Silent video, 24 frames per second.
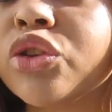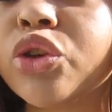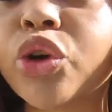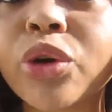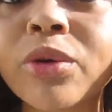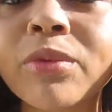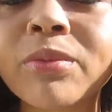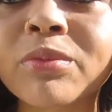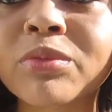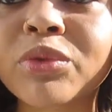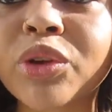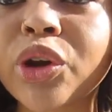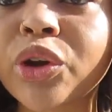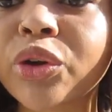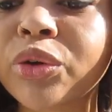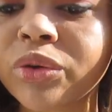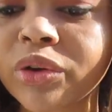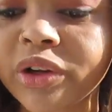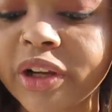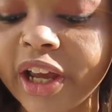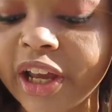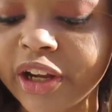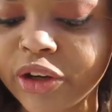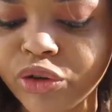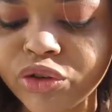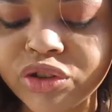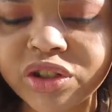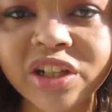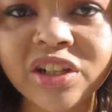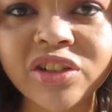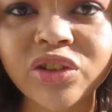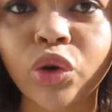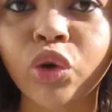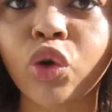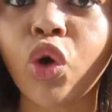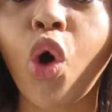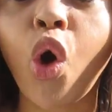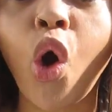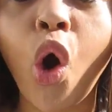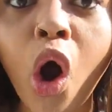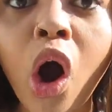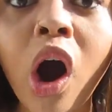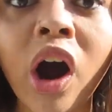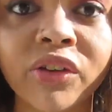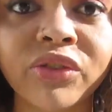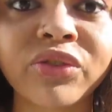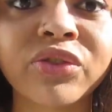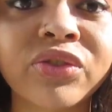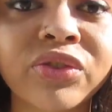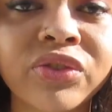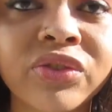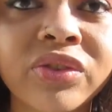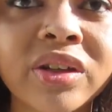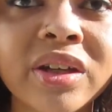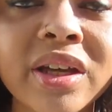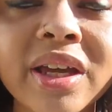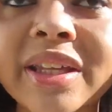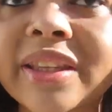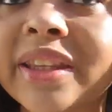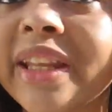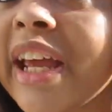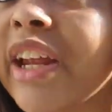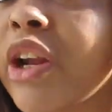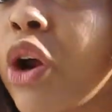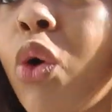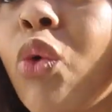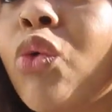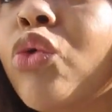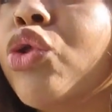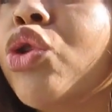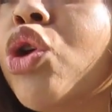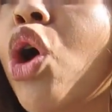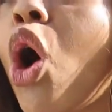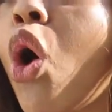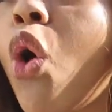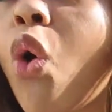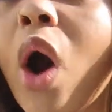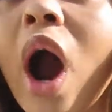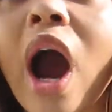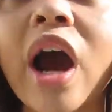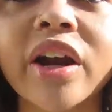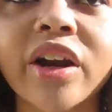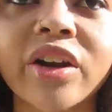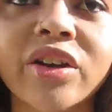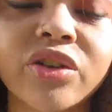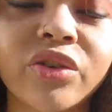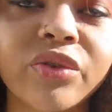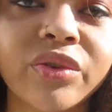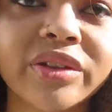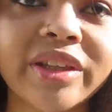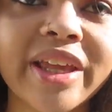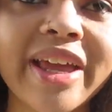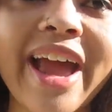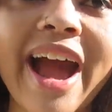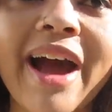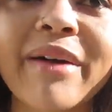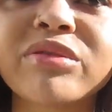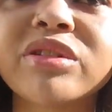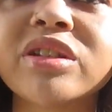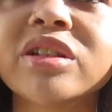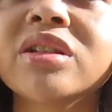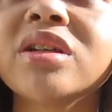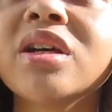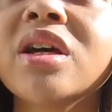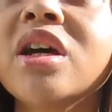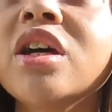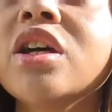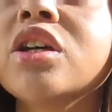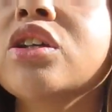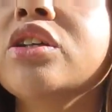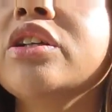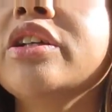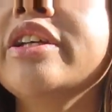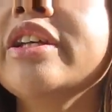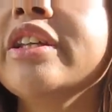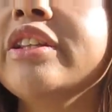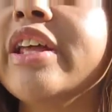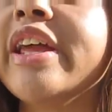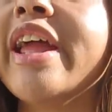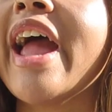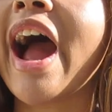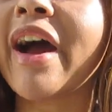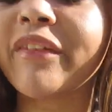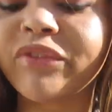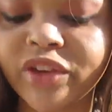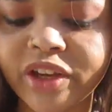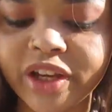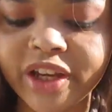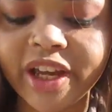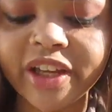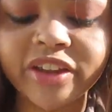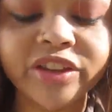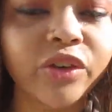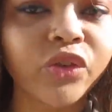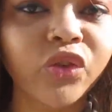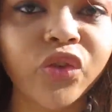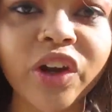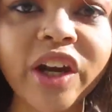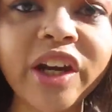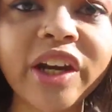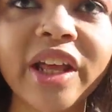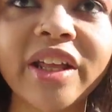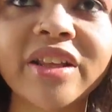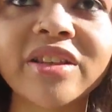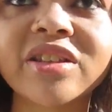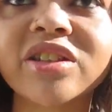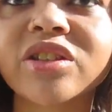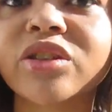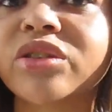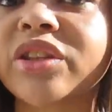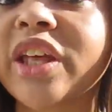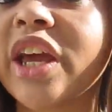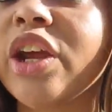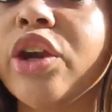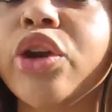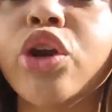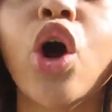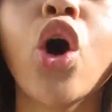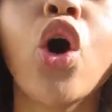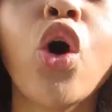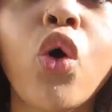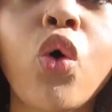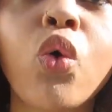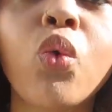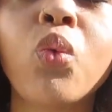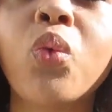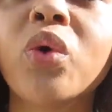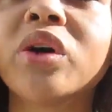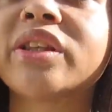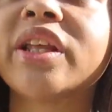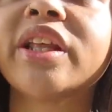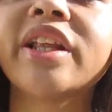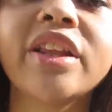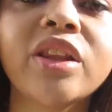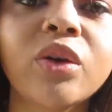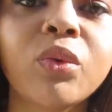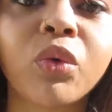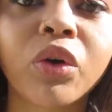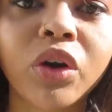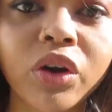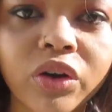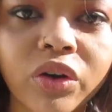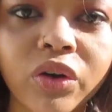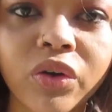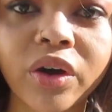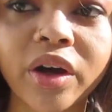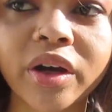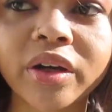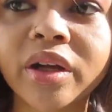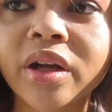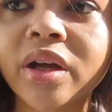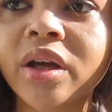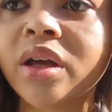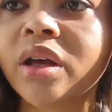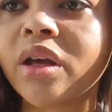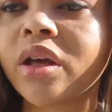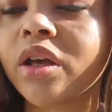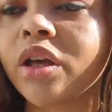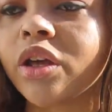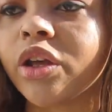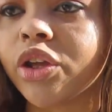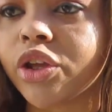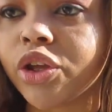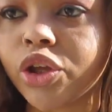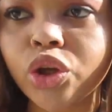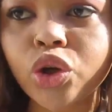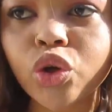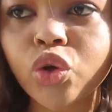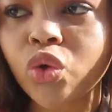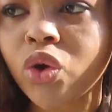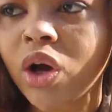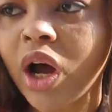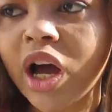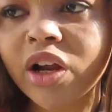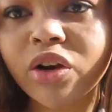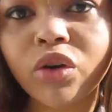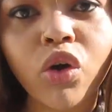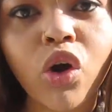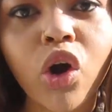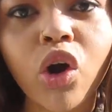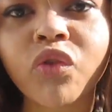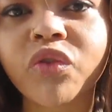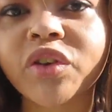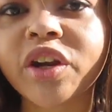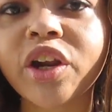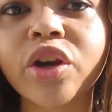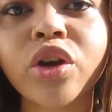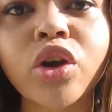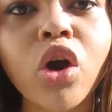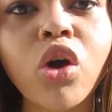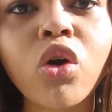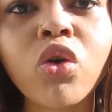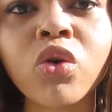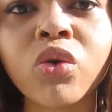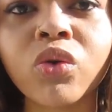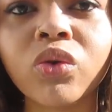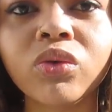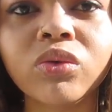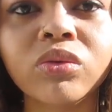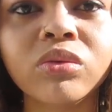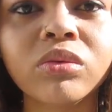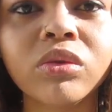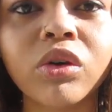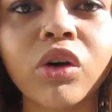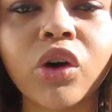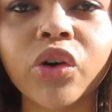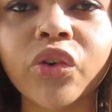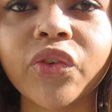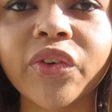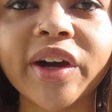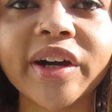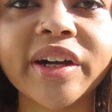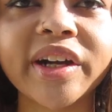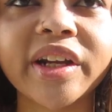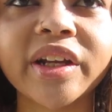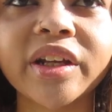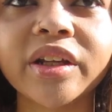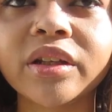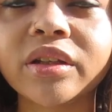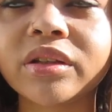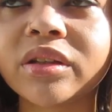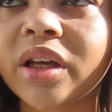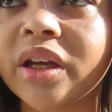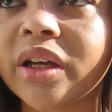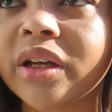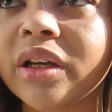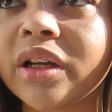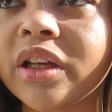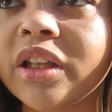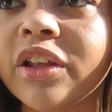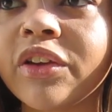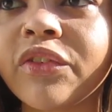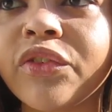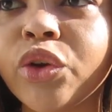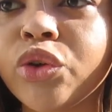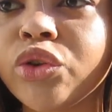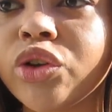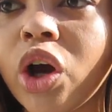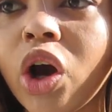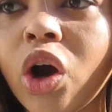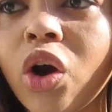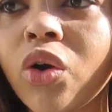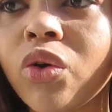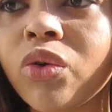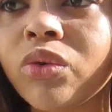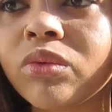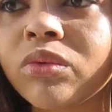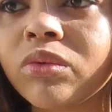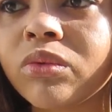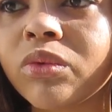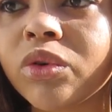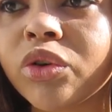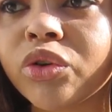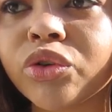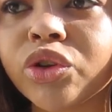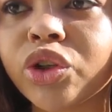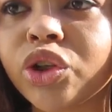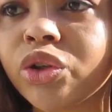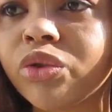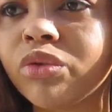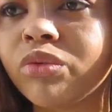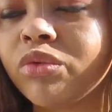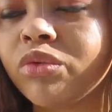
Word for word: their their energies are off they don't know how to do it they have to get, they have to get the readings so they know what they need to work on you kind of already know already like if you don't well